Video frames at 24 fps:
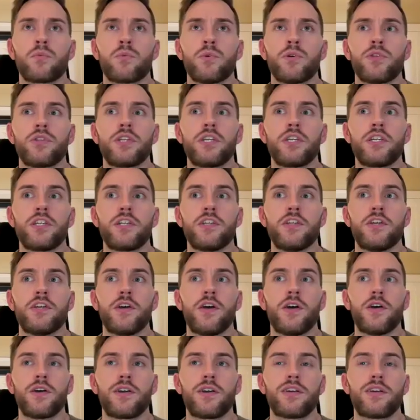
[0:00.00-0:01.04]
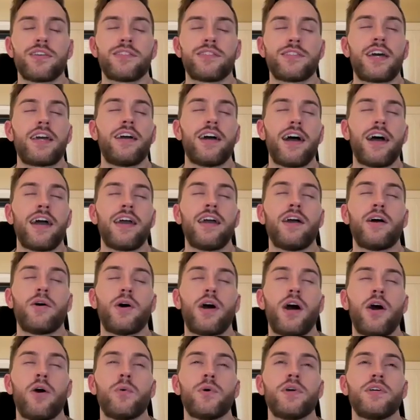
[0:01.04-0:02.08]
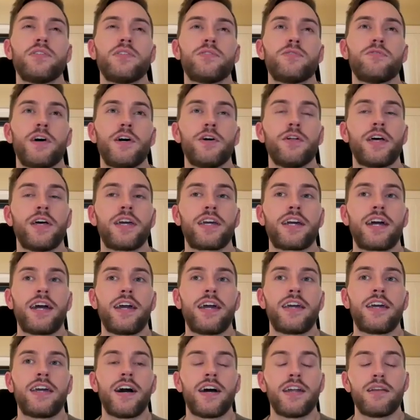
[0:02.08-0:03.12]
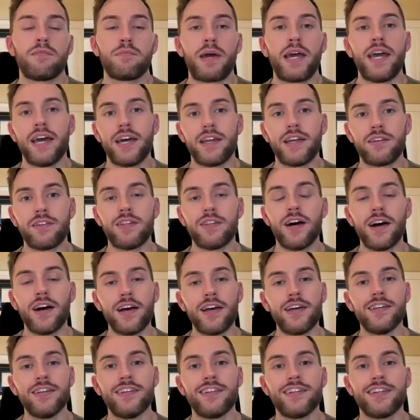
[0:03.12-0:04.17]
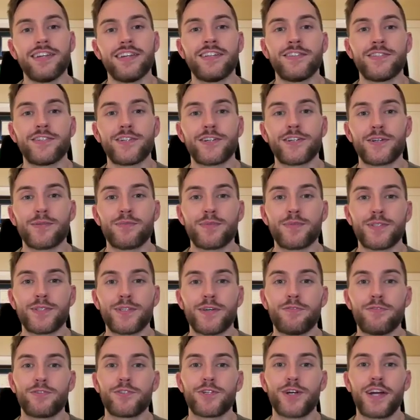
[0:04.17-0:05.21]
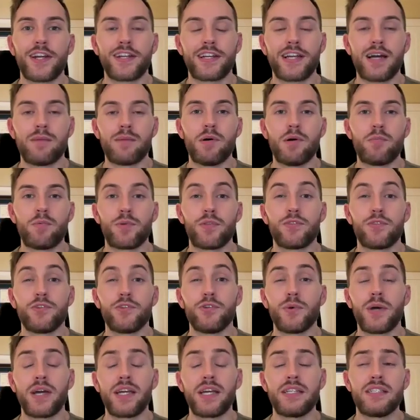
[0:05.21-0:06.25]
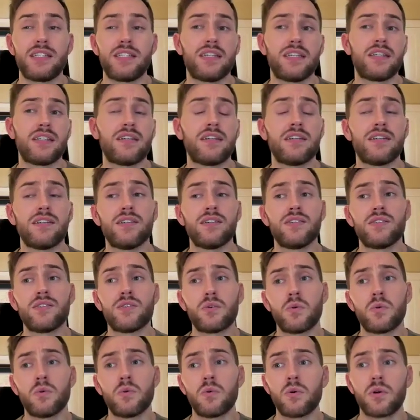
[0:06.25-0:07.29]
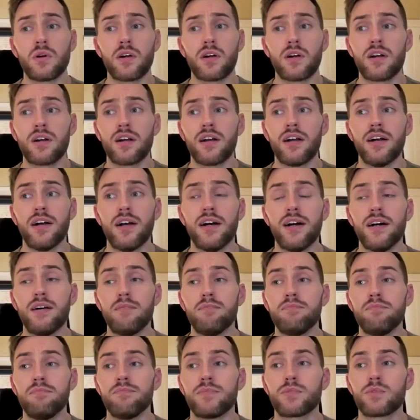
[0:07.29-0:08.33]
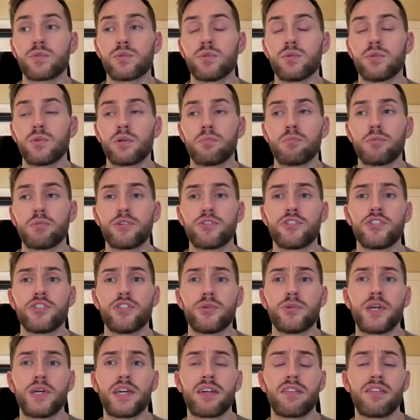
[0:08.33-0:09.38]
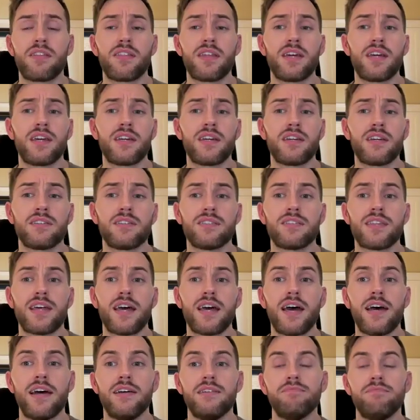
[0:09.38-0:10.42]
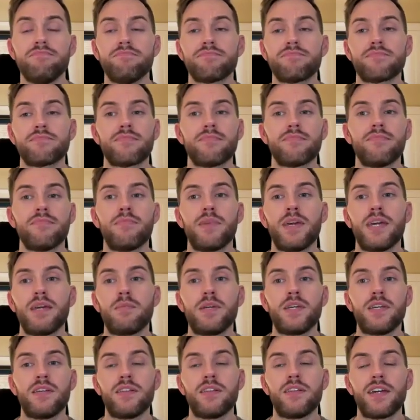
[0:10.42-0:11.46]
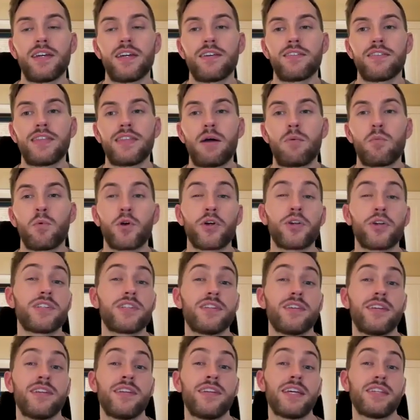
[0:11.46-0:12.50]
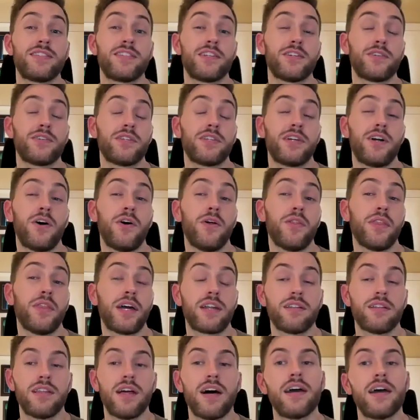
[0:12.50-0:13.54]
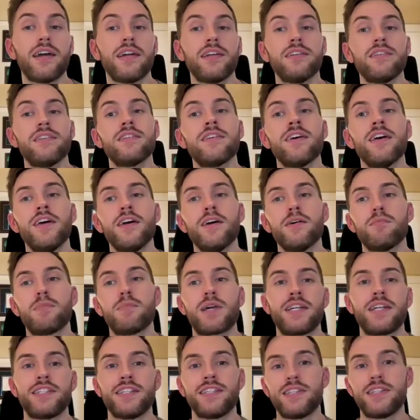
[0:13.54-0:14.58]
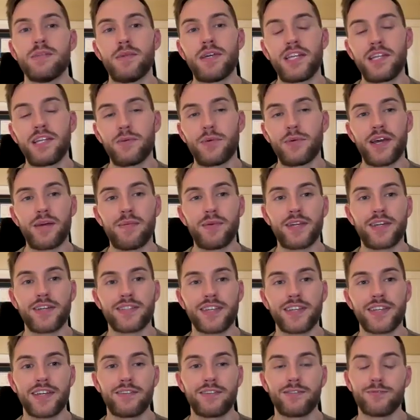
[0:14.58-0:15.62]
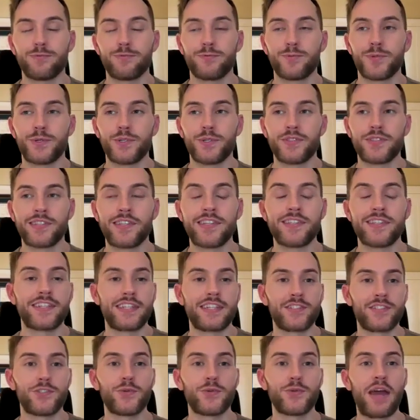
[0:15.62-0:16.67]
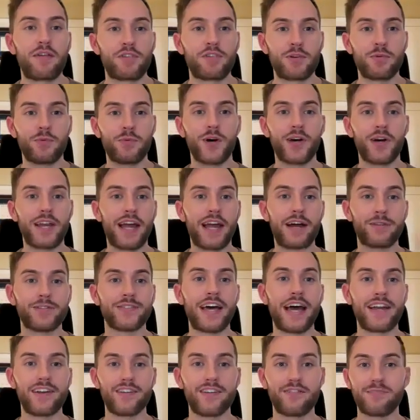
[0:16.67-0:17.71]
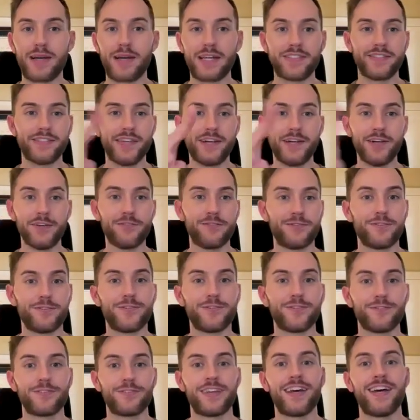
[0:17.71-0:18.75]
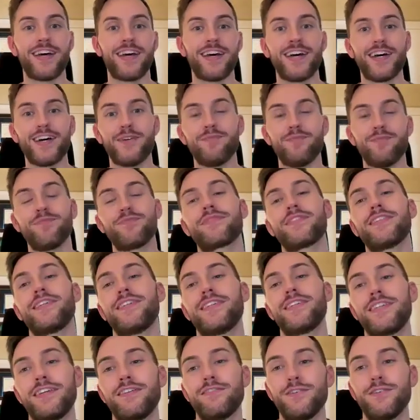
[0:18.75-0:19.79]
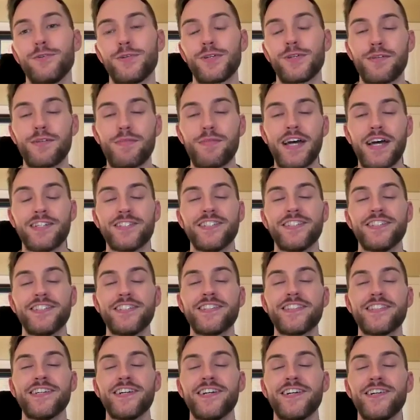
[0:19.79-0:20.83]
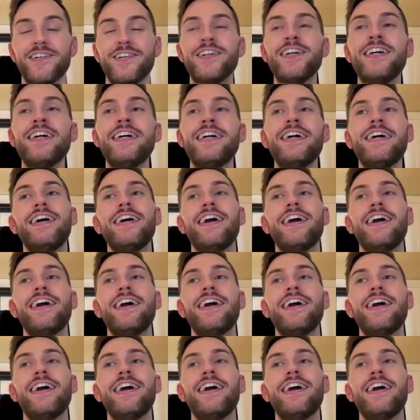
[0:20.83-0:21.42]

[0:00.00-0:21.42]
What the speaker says: really, because I always felt like I got in my head a lot in terms of trying to come up with new ideas or pursuing things that maybe like that weren't necessarily all that aligned, but I did them anyway because I was listening to everyone outside of myself, if you can imagine. So